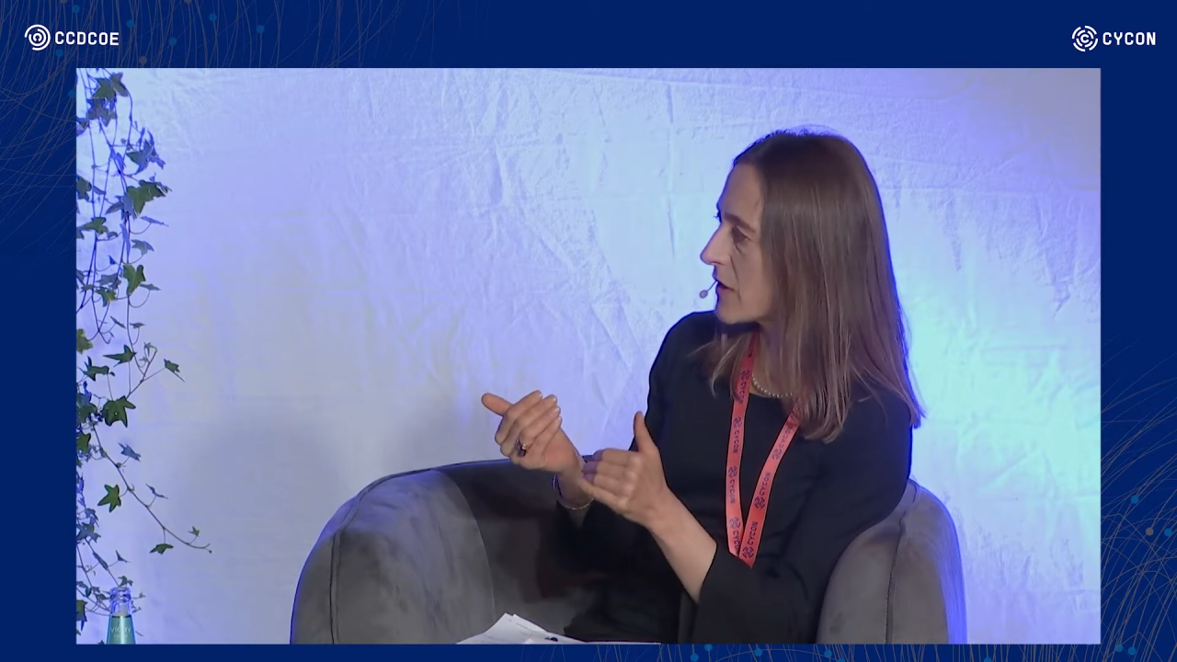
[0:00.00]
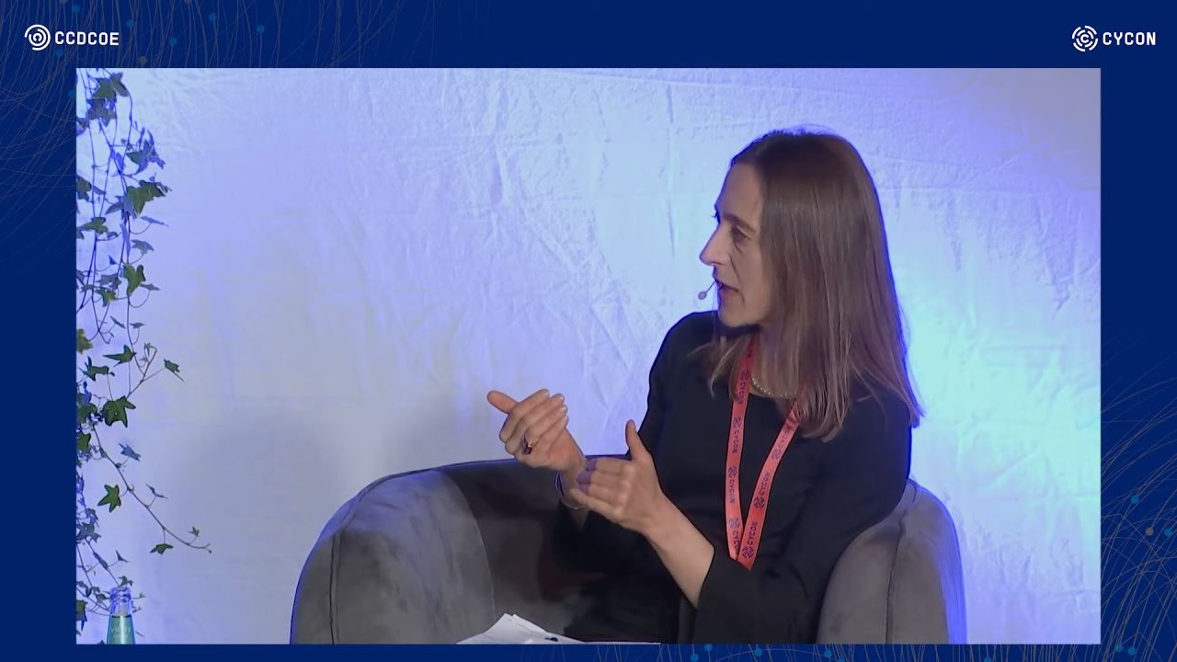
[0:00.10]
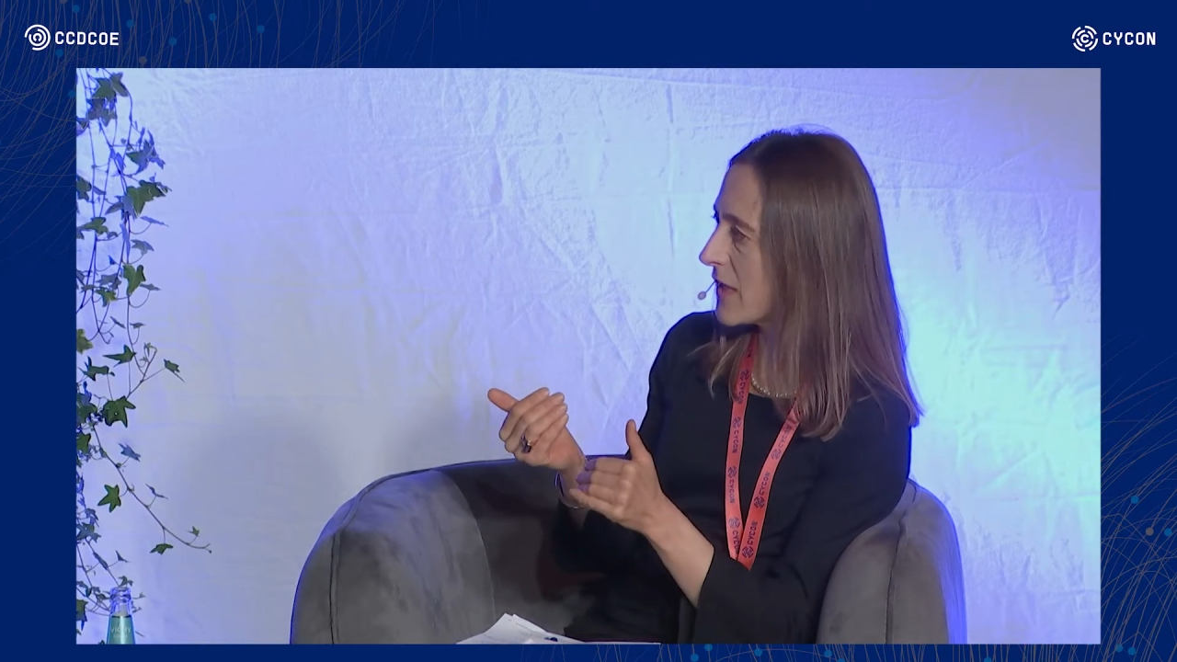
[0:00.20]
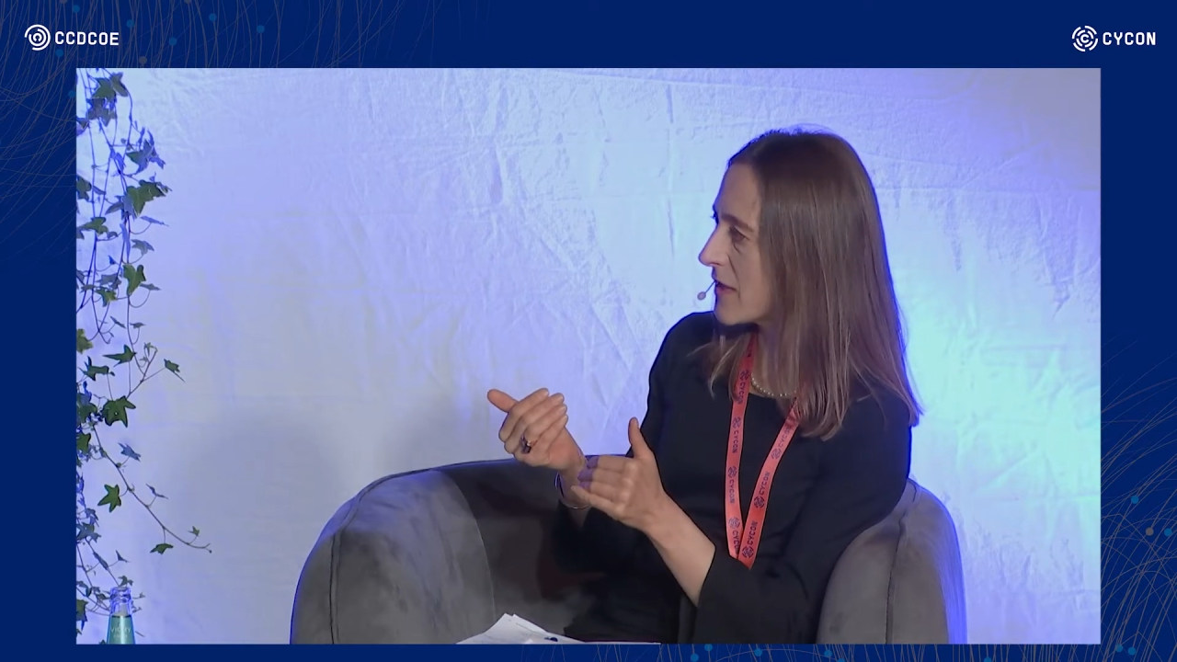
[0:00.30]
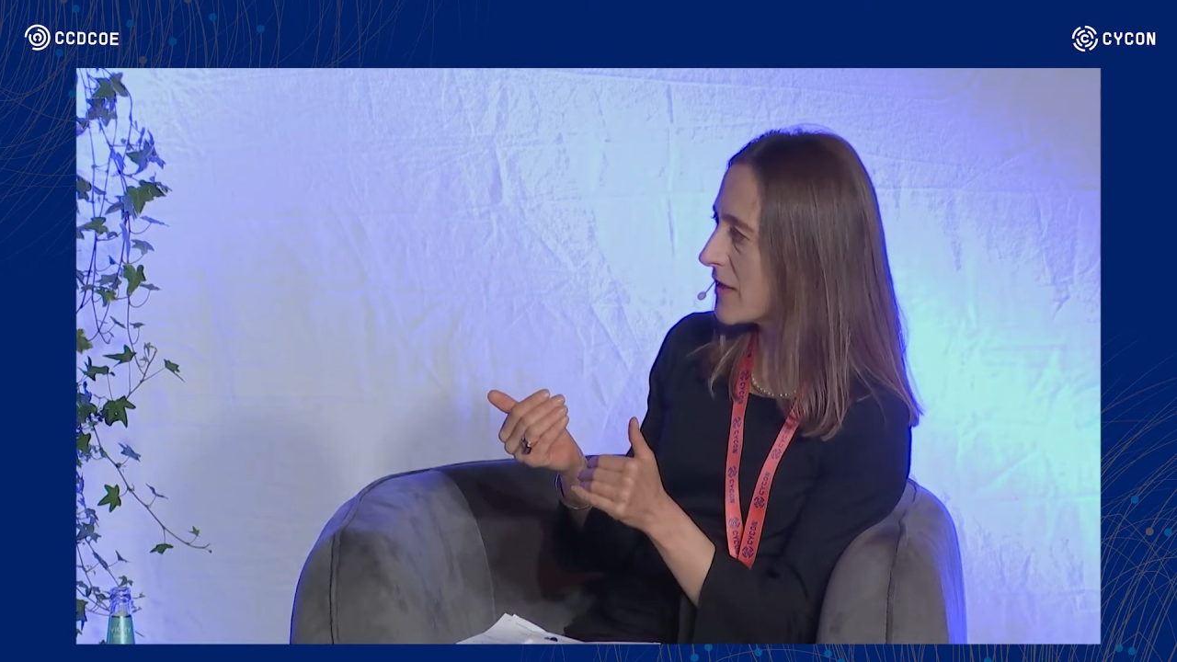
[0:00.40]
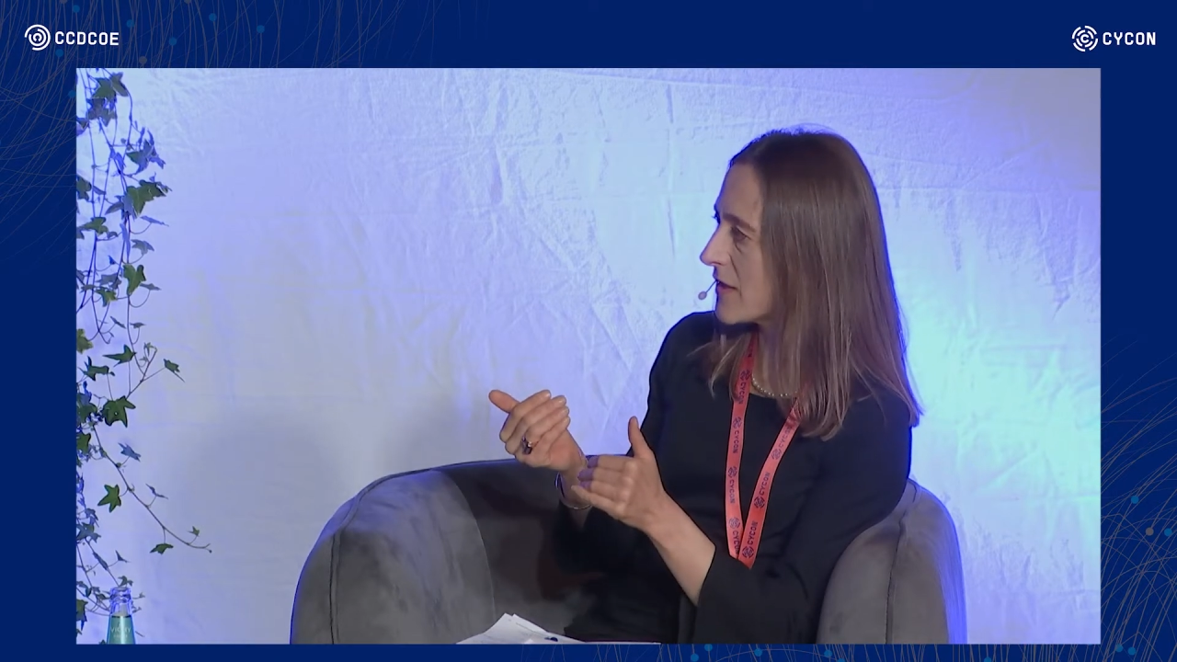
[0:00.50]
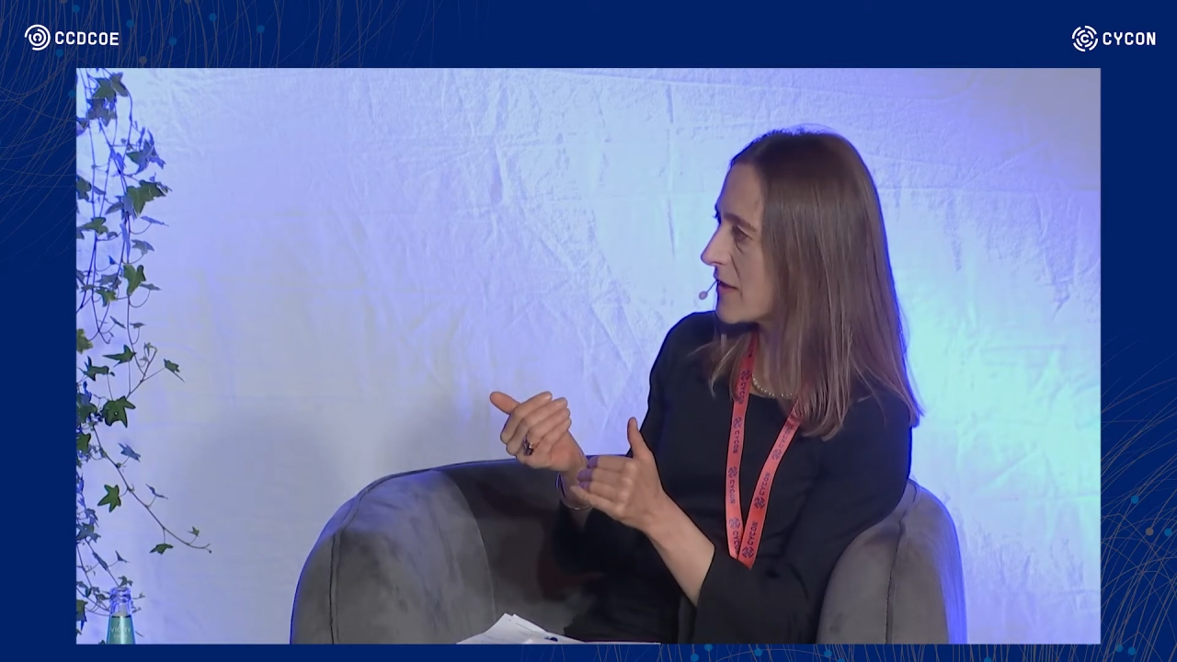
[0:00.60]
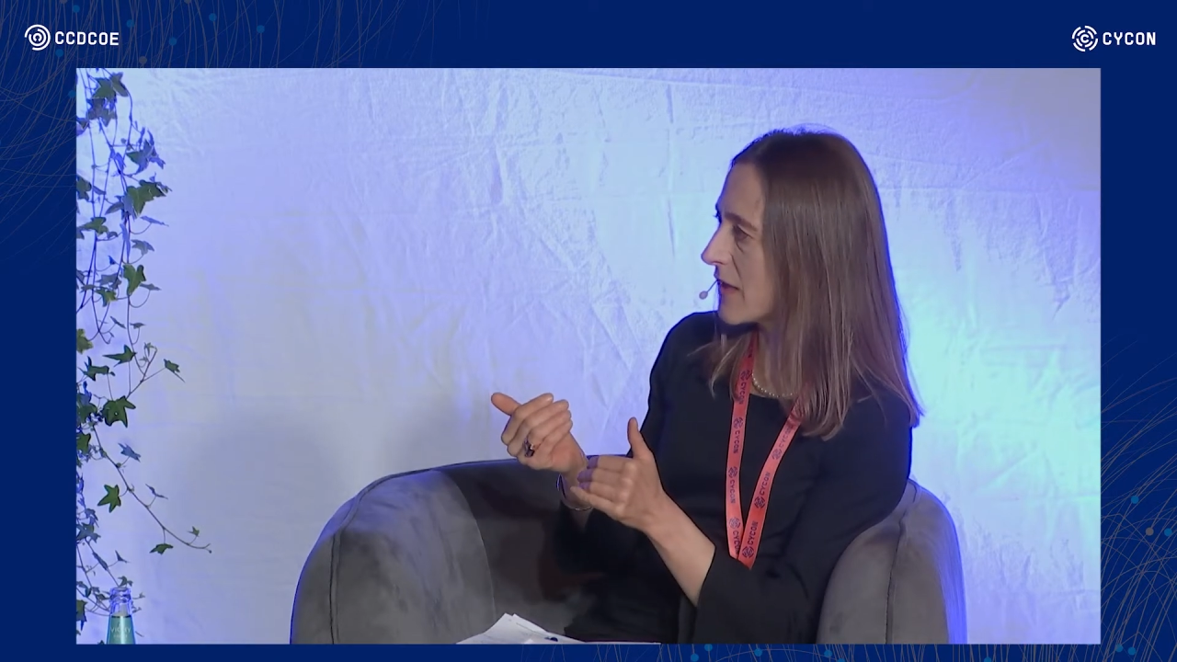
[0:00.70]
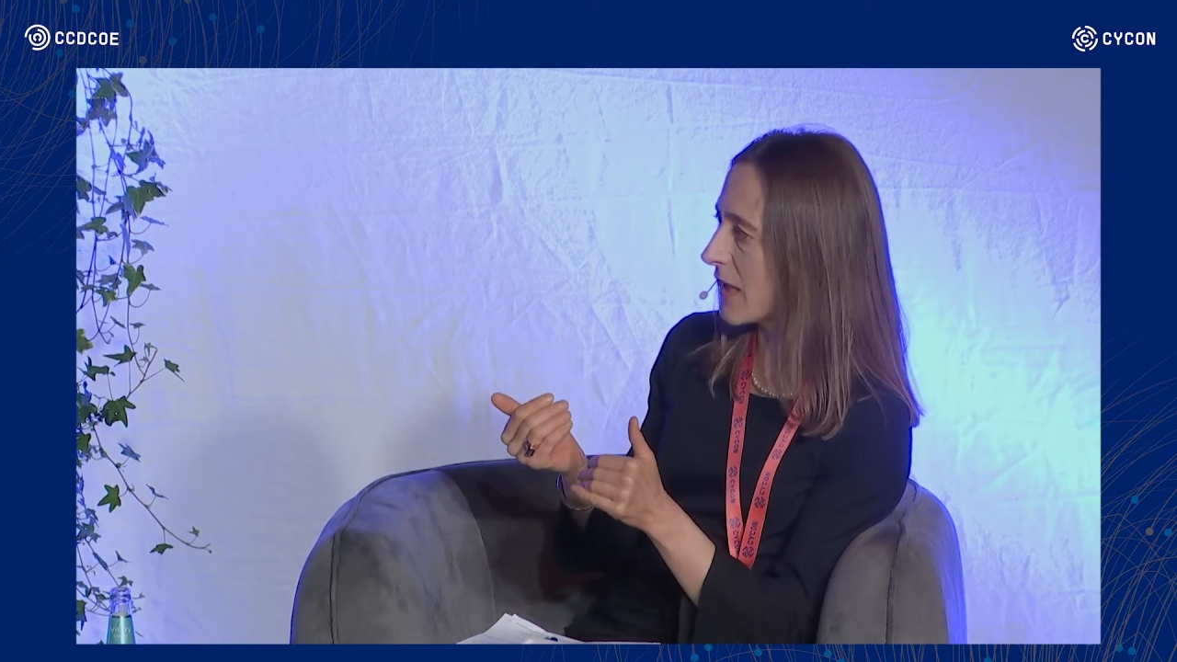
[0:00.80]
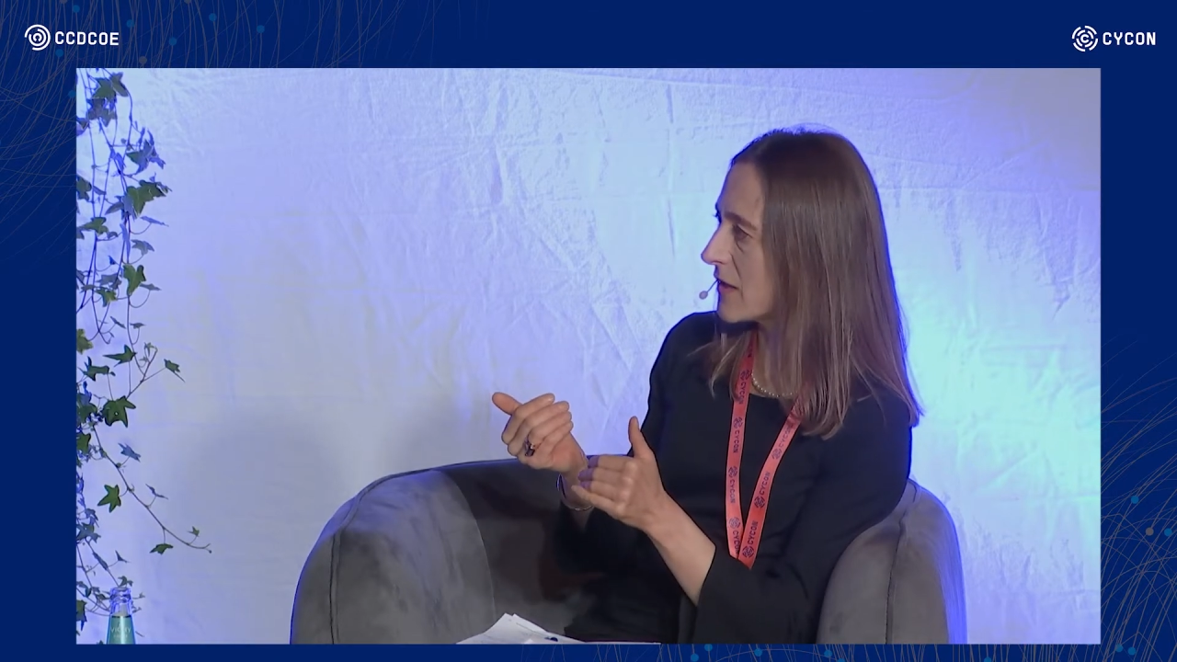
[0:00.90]

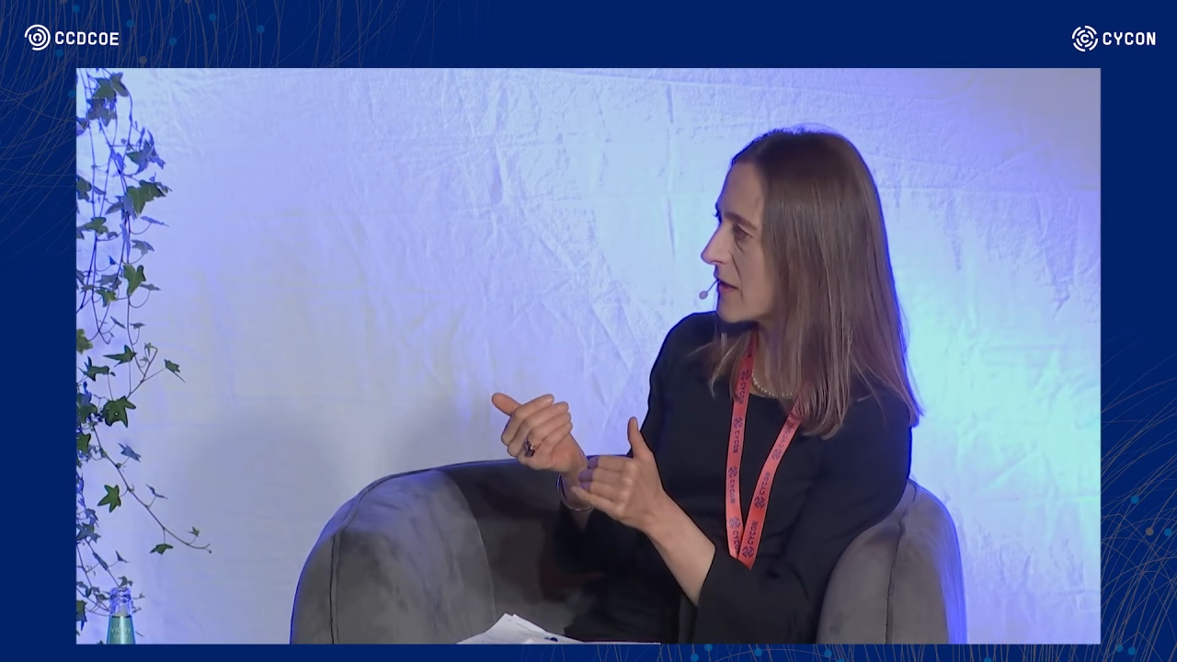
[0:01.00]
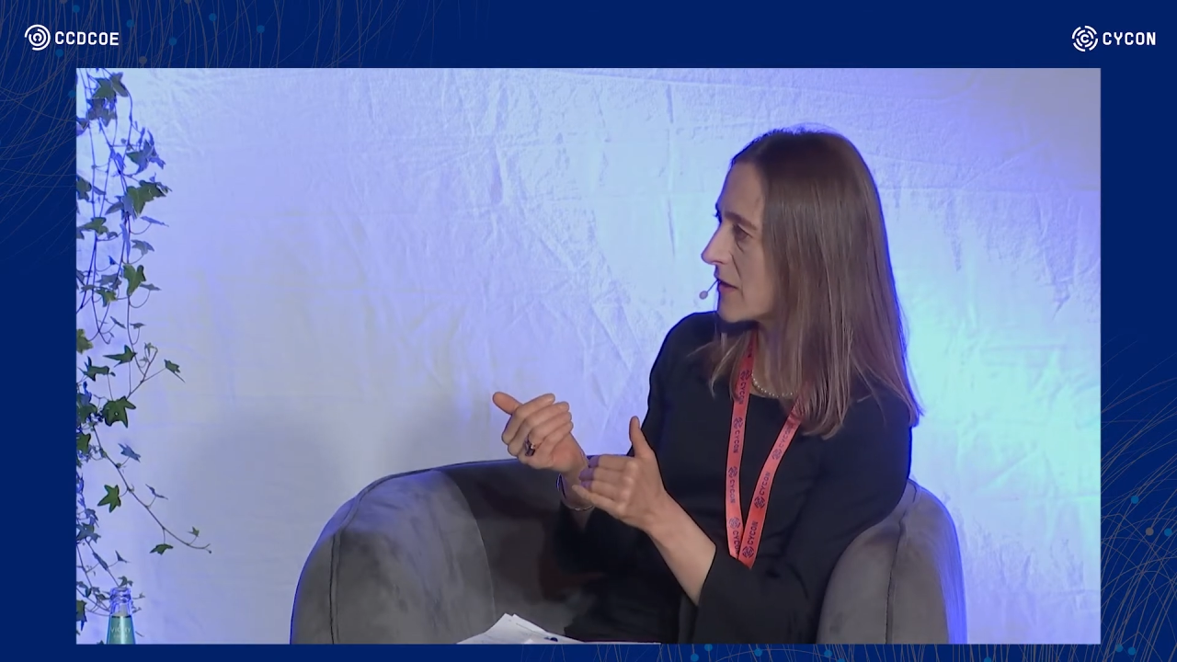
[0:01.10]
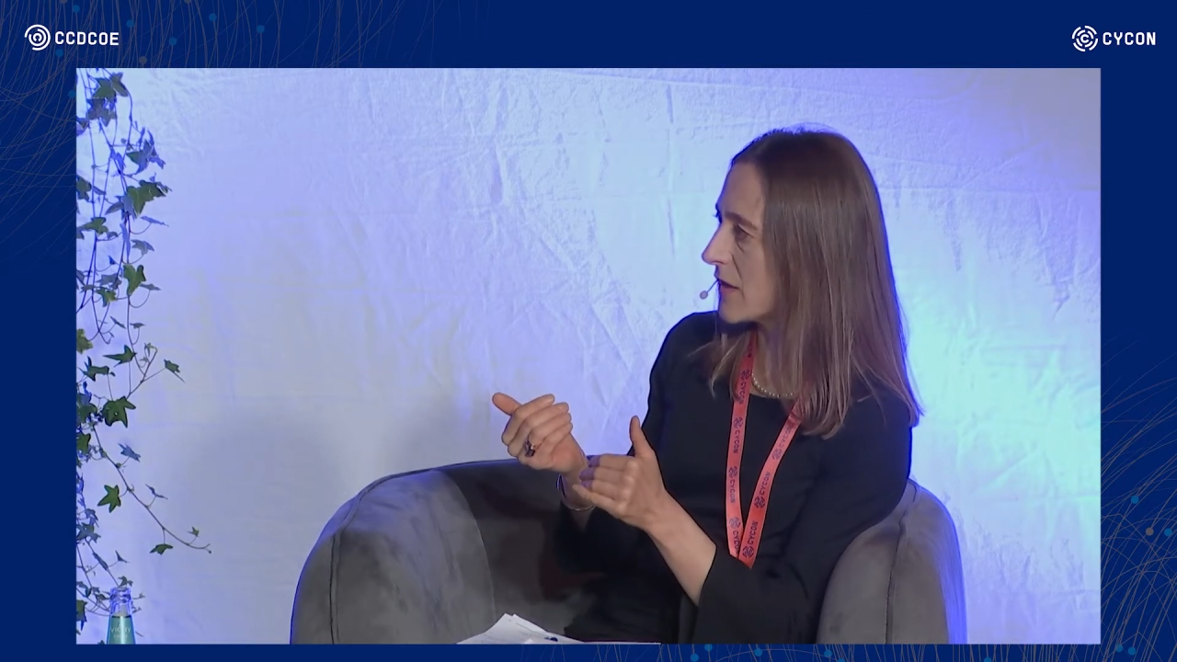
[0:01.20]
cases that